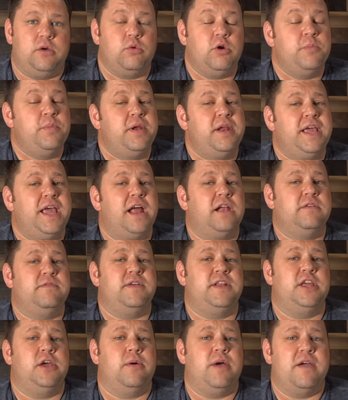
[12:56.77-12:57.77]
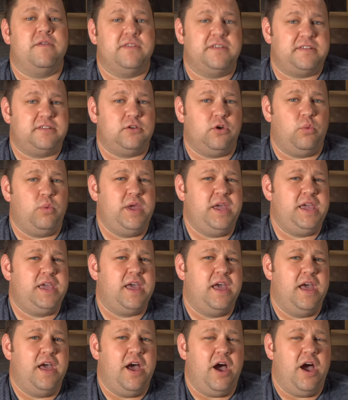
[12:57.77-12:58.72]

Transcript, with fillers: We're putting out a video every single week